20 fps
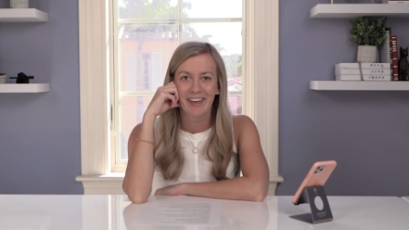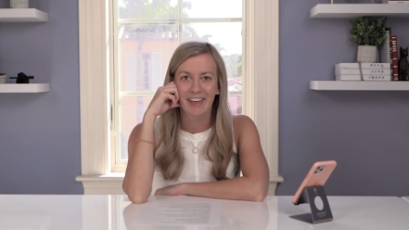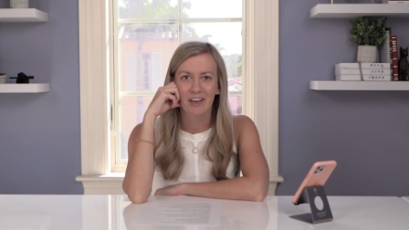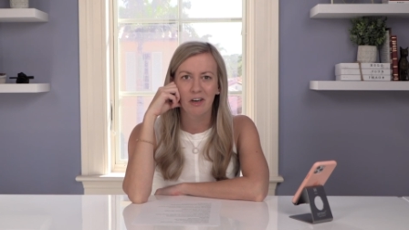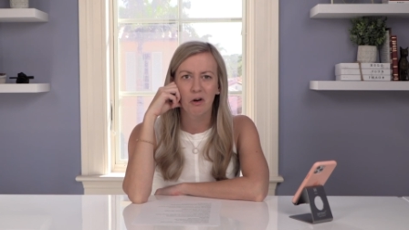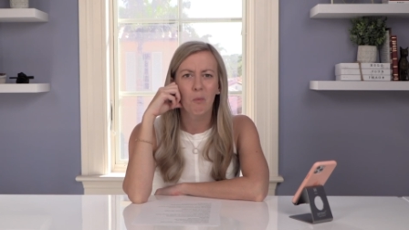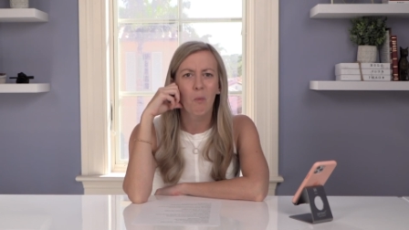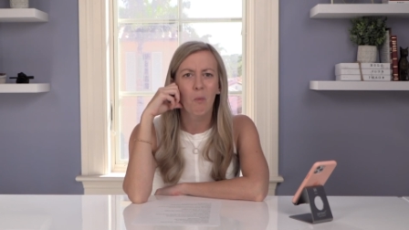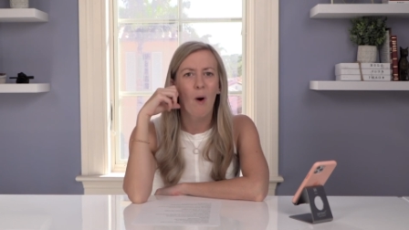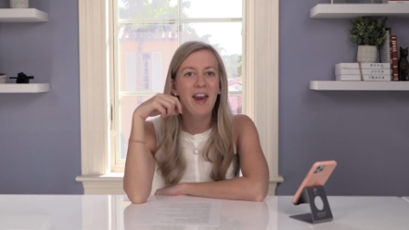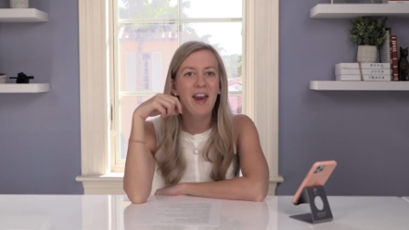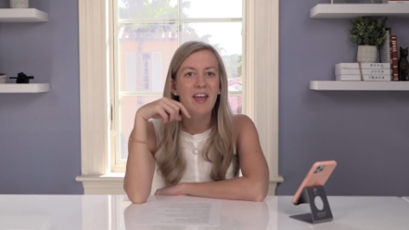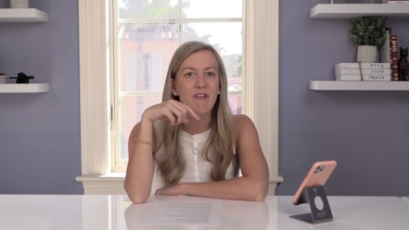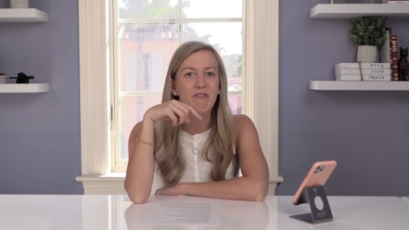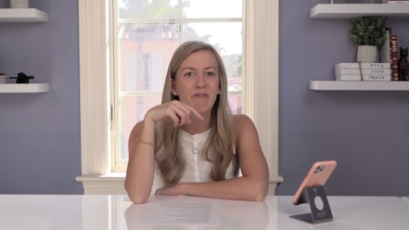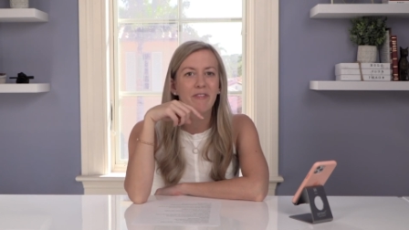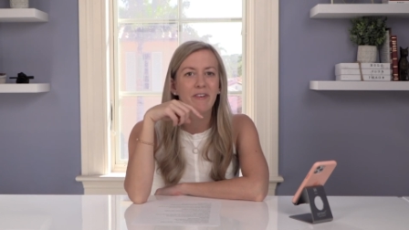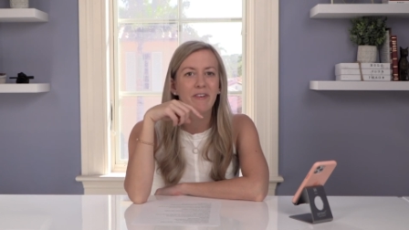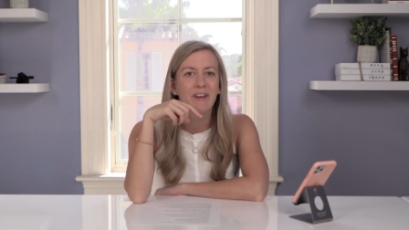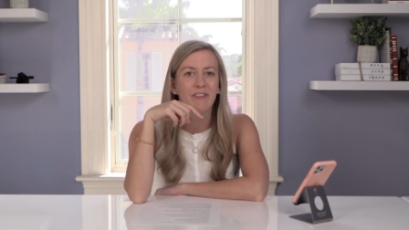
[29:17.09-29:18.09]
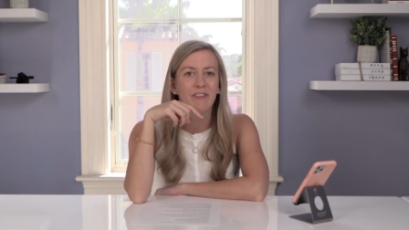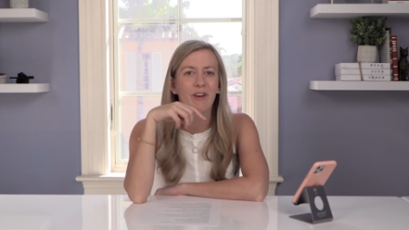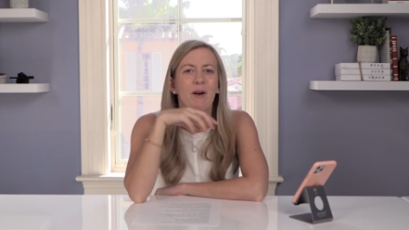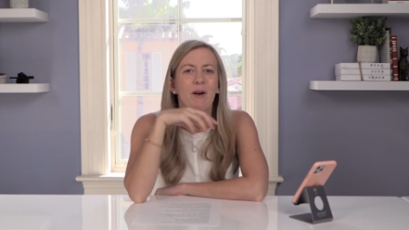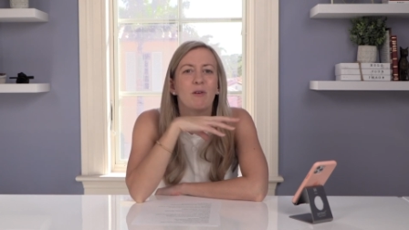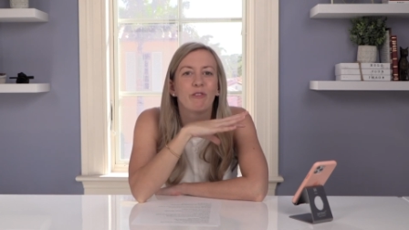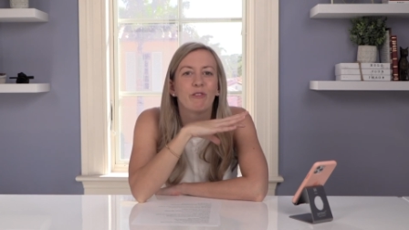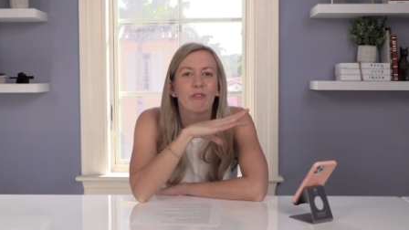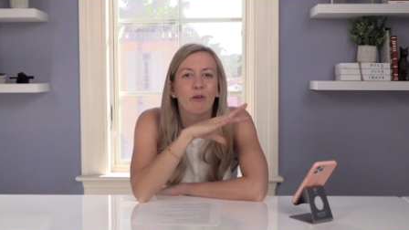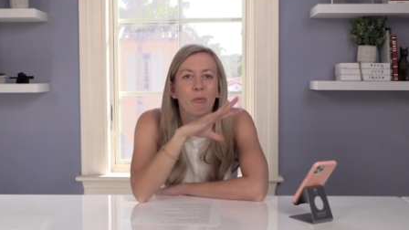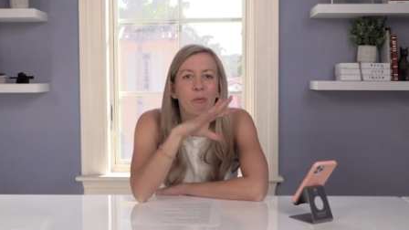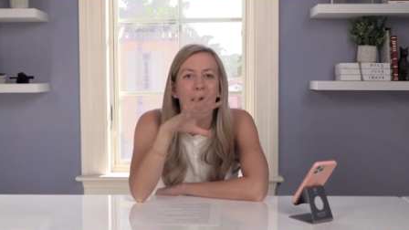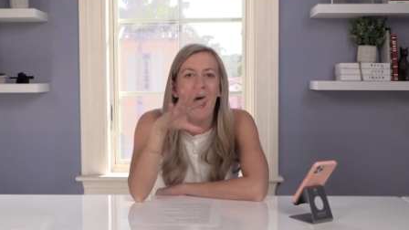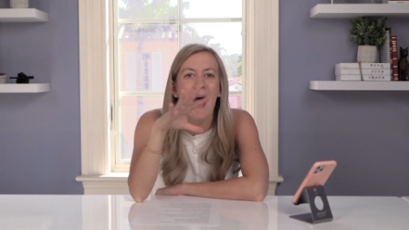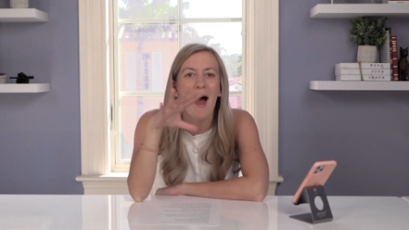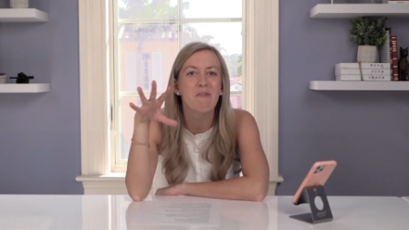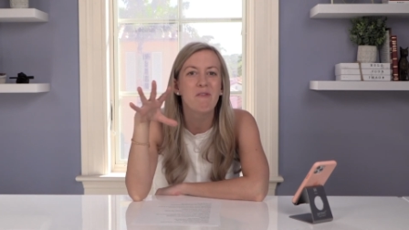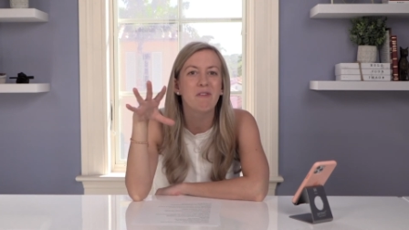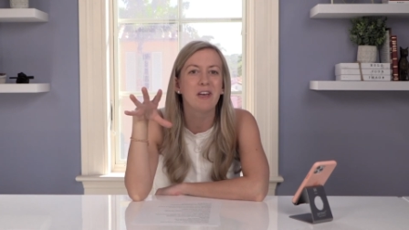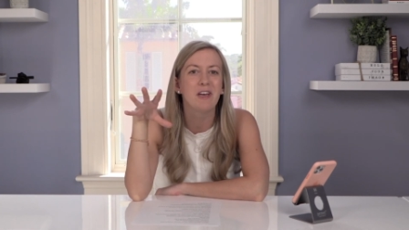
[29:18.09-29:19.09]
You know, what if so I was
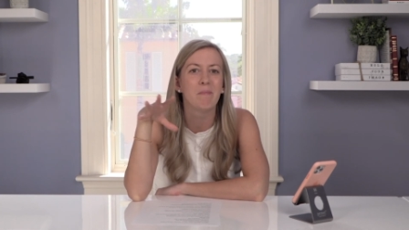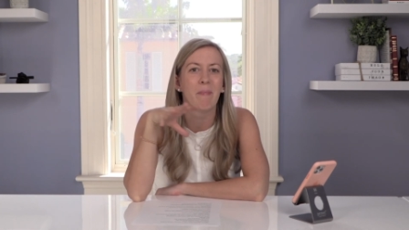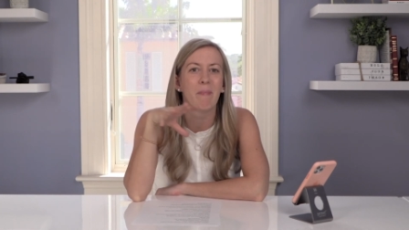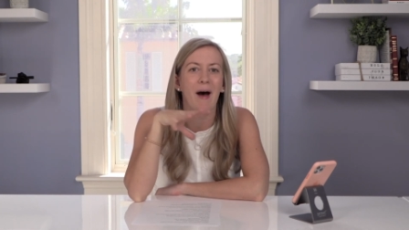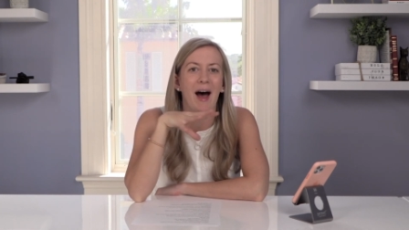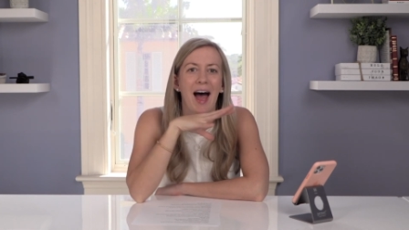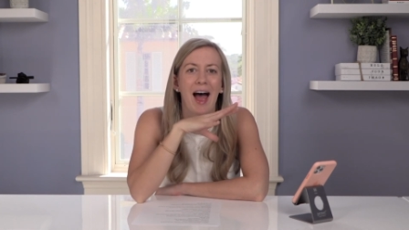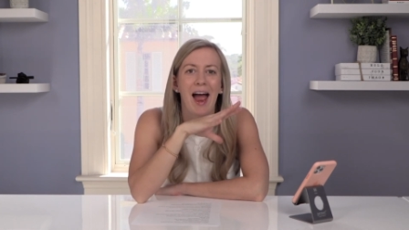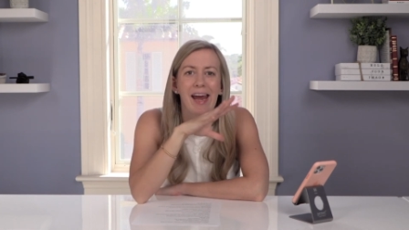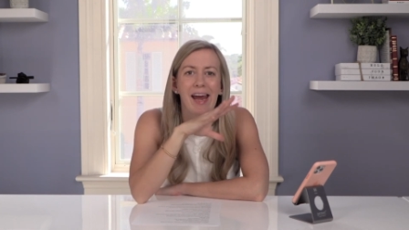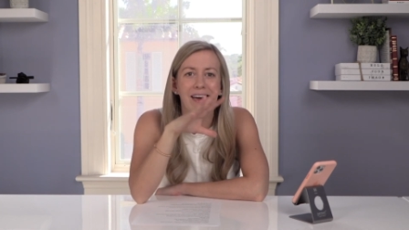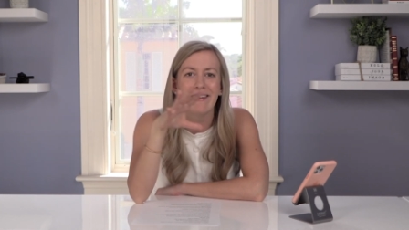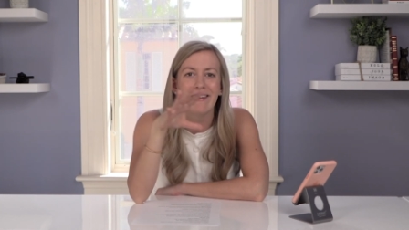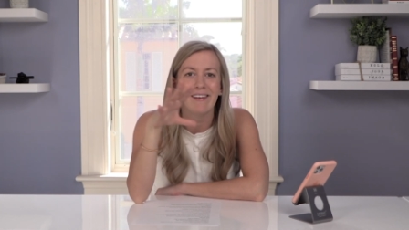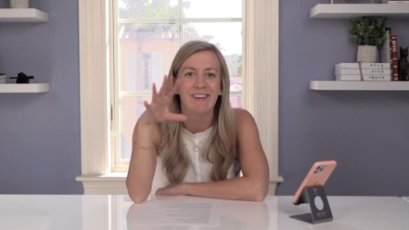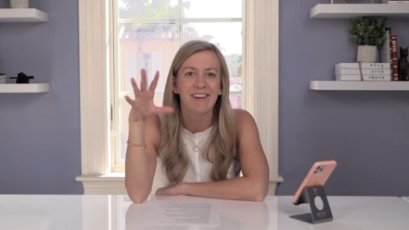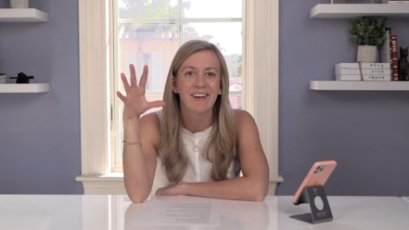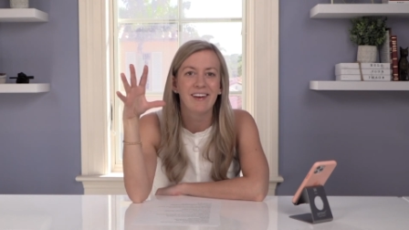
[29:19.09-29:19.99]
surrounded by